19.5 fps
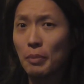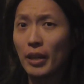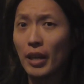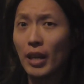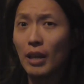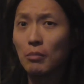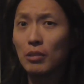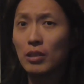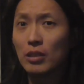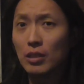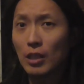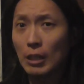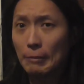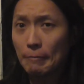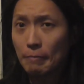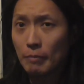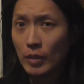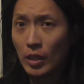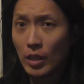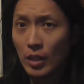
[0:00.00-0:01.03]
became the thing.
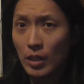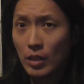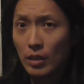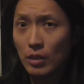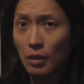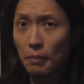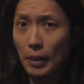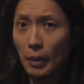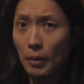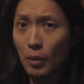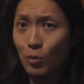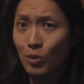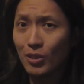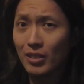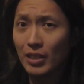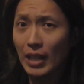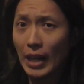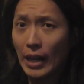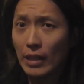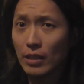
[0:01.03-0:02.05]
The problem
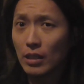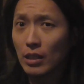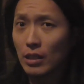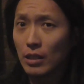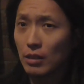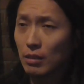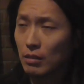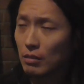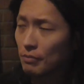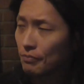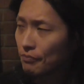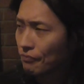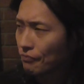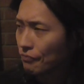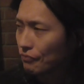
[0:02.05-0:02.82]
with that is,